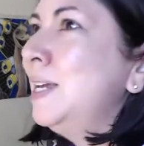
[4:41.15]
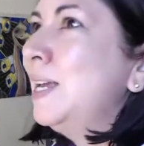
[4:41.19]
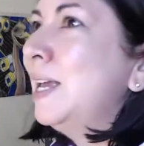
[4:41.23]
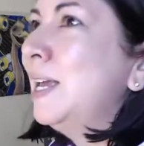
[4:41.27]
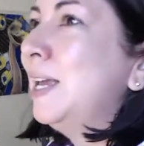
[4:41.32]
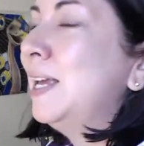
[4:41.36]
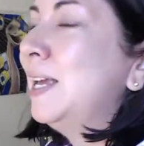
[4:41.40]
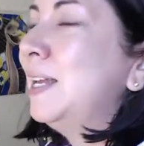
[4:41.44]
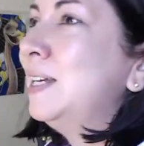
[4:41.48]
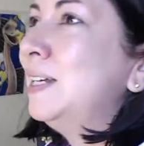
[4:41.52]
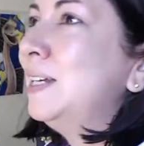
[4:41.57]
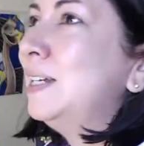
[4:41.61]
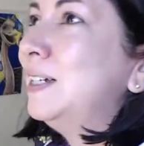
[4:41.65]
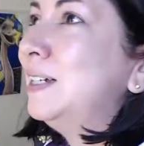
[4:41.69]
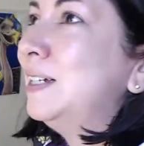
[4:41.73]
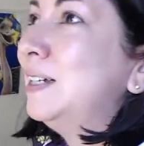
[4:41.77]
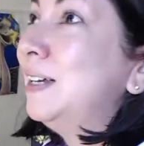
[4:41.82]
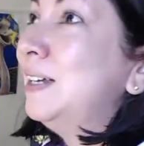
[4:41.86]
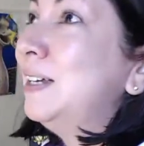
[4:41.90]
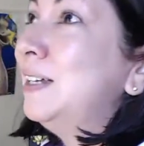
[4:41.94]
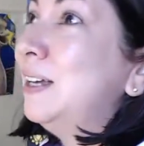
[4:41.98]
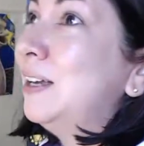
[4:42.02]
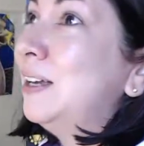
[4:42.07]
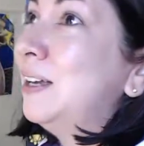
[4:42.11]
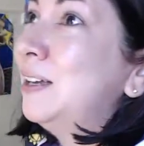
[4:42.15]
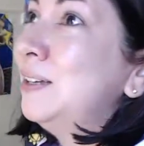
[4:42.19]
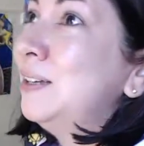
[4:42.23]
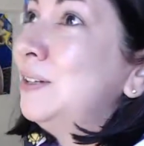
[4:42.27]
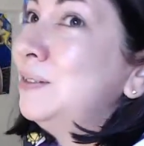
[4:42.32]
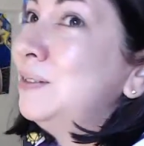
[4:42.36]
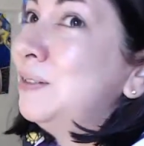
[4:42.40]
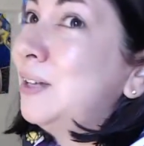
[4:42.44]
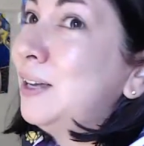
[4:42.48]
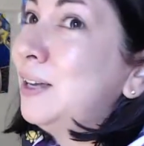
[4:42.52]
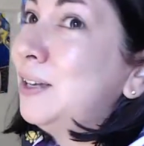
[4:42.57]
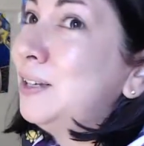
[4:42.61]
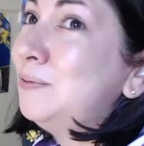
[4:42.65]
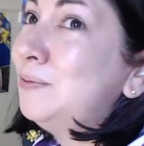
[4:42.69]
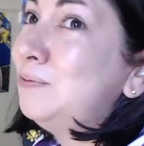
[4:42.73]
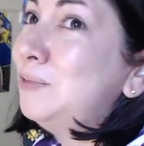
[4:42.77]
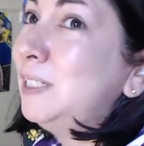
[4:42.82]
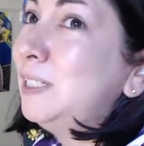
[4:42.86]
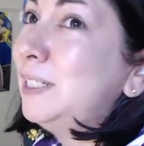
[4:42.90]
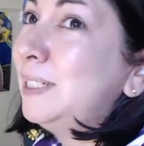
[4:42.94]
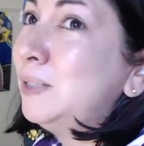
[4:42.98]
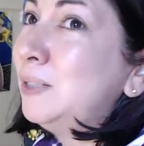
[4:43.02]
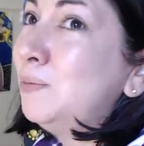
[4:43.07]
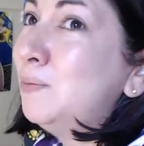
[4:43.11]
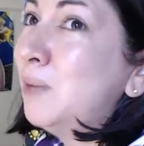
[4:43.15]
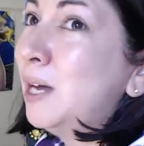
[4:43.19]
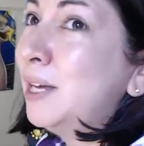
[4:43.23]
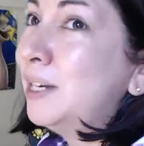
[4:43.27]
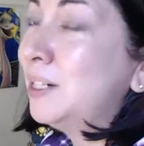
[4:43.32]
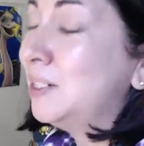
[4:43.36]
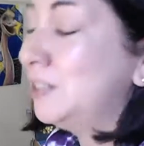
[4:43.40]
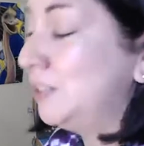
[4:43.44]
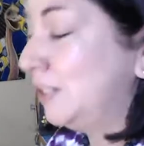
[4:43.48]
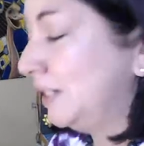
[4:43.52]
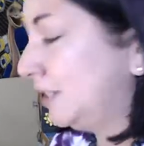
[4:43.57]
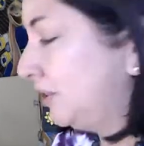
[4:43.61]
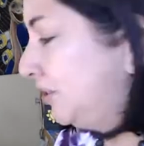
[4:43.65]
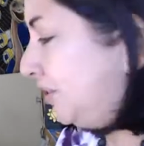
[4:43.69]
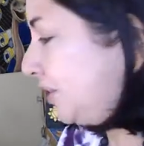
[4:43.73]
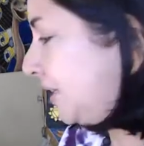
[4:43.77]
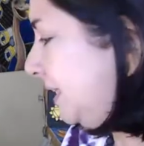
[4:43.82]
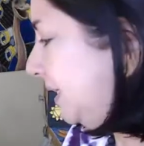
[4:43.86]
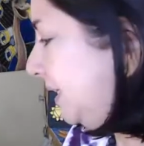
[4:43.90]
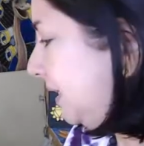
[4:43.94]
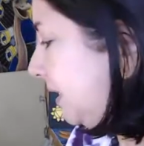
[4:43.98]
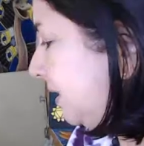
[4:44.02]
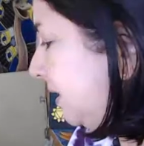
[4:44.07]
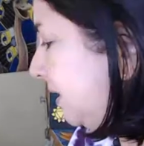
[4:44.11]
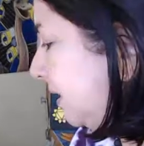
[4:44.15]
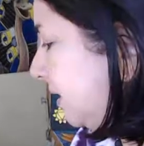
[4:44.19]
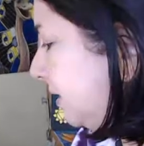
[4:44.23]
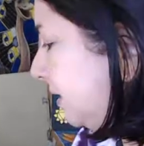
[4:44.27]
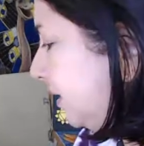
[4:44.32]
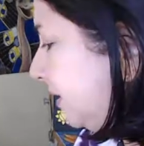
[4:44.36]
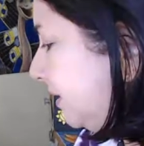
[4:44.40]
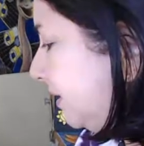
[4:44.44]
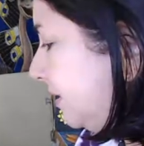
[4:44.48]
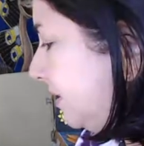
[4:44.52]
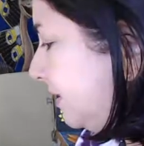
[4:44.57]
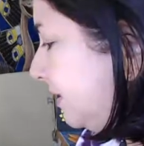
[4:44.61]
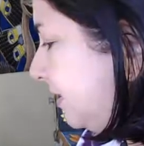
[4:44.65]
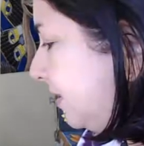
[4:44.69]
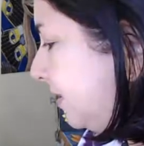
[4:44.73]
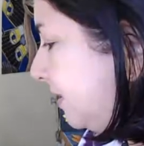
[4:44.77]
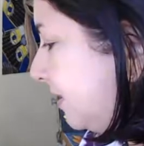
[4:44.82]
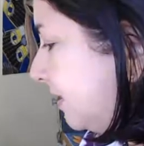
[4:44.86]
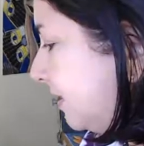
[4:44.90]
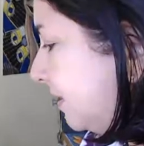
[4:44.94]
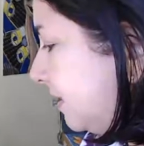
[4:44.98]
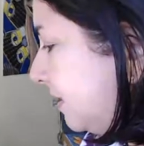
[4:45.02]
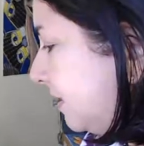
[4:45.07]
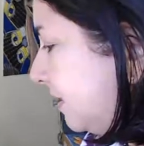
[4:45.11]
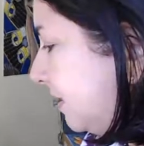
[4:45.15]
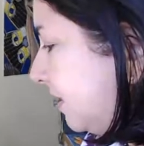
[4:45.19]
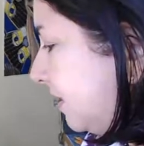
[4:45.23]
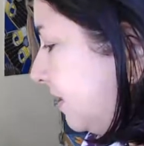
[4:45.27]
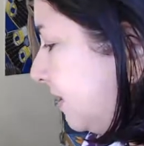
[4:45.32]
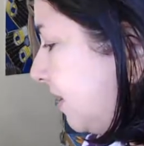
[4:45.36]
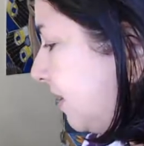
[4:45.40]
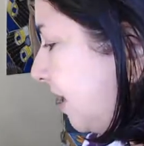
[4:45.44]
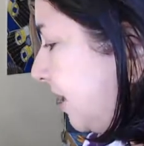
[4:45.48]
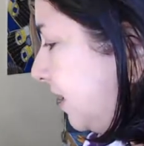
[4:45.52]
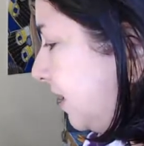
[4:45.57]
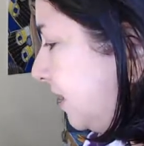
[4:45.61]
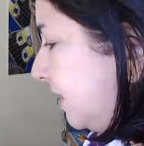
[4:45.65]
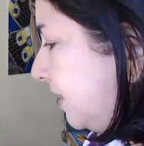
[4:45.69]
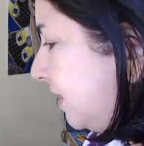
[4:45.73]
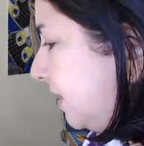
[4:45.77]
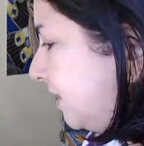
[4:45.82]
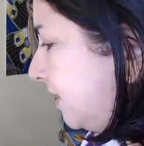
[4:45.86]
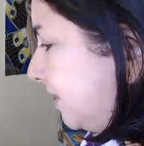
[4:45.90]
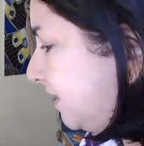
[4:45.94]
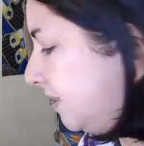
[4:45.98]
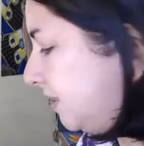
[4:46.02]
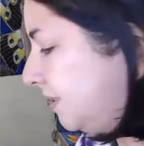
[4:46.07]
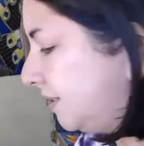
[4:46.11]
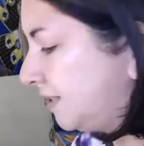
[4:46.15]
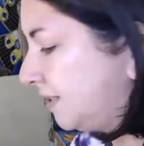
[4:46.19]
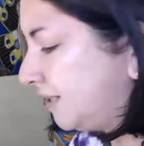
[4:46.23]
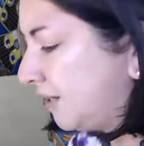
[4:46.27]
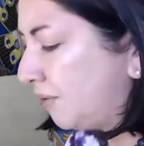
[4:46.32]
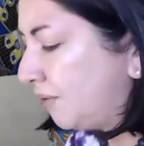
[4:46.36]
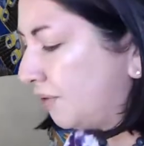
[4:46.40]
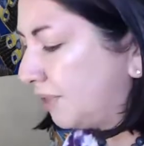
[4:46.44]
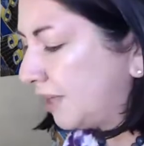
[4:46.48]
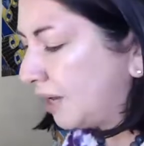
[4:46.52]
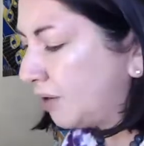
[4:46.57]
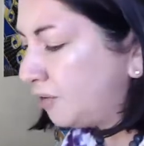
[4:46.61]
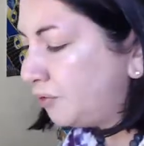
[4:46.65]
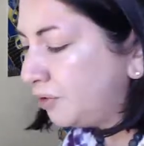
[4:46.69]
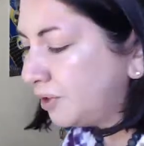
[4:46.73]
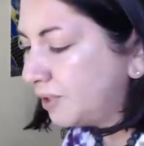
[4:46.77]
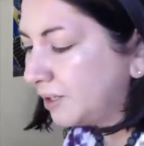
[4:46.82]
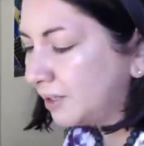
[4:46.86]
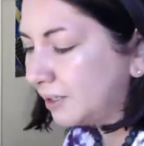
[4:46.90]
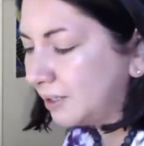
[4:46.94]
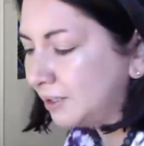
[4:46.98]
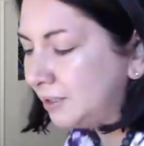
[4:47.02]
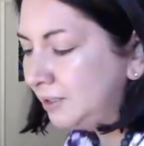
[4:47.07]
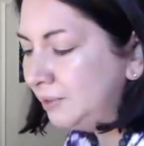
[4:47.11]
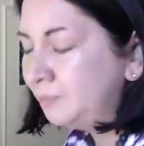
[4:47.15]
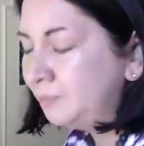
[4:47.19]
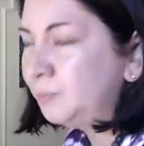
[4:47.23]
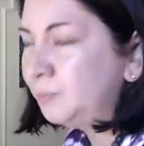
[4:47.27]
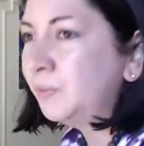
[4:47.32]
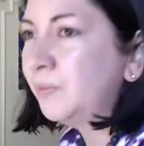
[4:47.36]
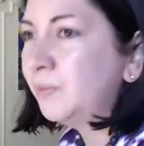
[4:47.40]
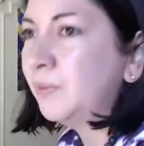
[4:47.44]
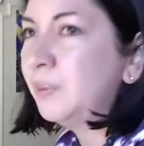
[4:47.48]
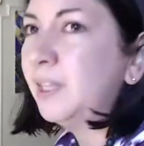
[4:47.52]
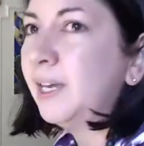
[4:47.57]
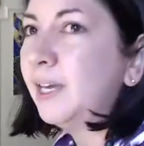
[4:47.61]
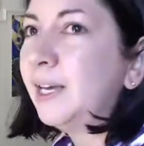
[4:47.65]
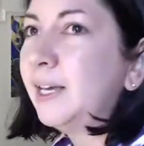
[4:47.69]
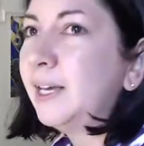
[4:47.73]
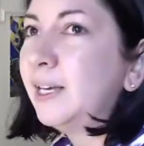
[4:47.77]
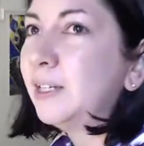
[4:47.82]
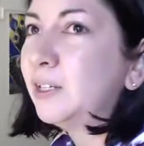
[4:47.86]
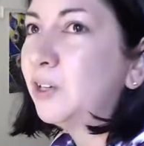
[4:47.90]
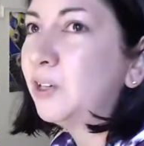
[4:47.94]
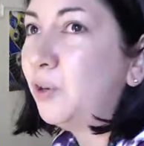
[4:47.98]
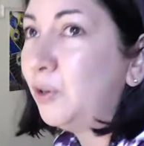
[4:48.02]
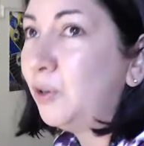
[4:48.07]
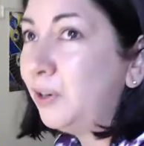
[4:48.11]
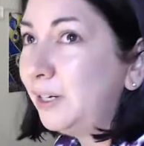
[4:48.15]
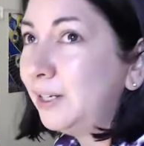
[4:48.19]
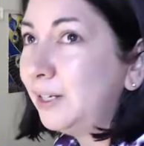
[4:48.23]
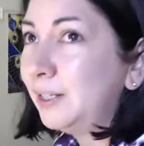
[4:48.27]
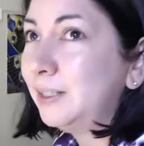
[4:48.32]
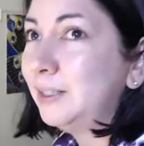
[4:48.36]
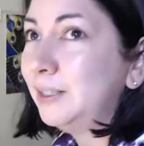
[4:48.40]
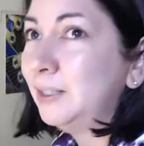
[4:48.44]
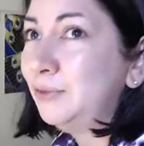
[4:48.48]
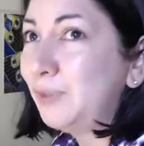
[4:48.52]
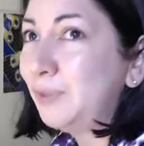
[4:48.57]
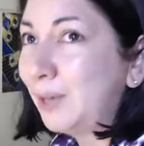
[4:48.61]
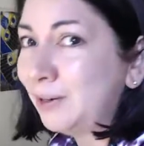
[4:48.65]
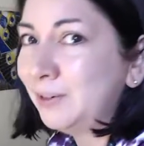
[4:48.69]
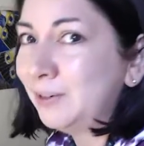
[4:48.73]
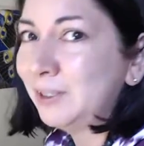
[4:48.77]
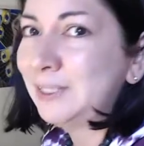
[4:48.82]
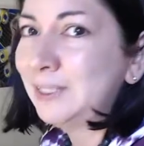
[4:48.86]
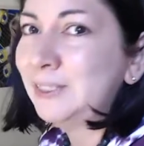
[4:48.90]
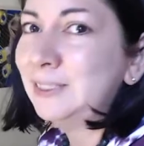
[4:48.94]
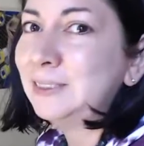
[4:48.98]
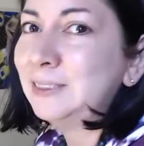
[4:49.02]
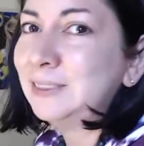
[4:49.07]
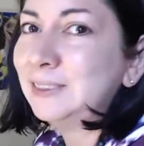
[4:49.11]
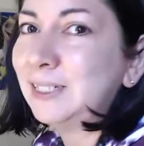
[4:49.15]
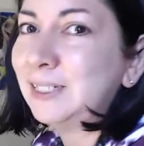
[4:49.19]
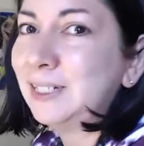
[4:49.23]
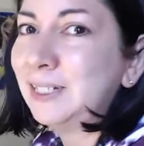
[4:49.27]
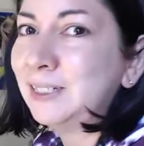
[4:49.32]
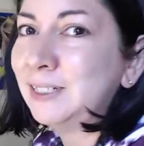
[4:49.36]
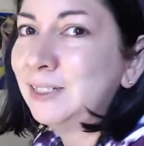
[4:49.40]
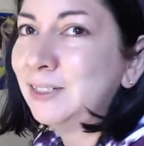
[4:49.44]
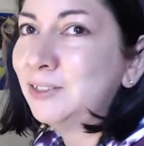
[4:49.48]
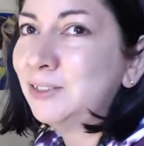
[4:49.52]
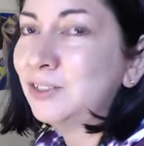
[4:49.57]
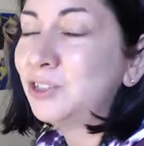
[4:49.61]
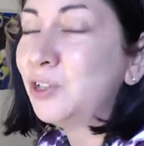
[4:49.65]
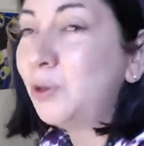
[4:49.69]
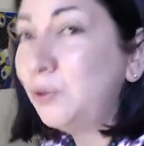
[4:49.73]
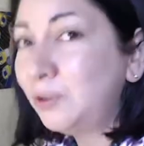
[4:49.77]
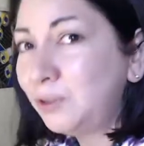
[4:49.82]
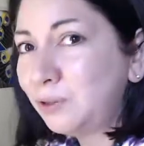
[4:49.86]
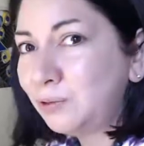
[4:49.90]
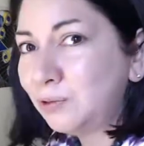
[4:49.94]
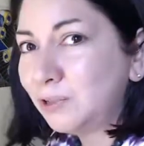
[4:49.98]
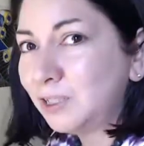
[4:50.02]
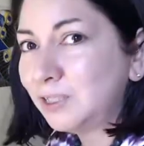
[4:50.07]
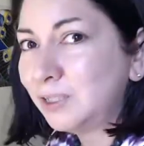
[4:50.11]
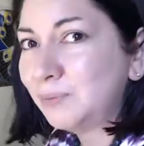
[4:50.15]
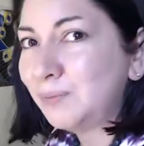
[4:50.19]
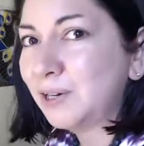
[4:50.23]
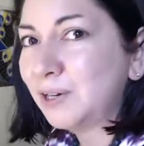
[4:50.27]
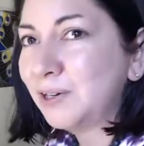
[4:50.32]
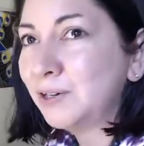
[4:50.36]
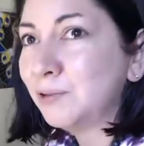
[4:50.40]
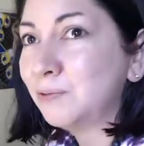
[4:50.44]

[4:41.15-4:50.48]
And I really admire actually the doctors and scientists in South Africa that caught the variant and told the world about it.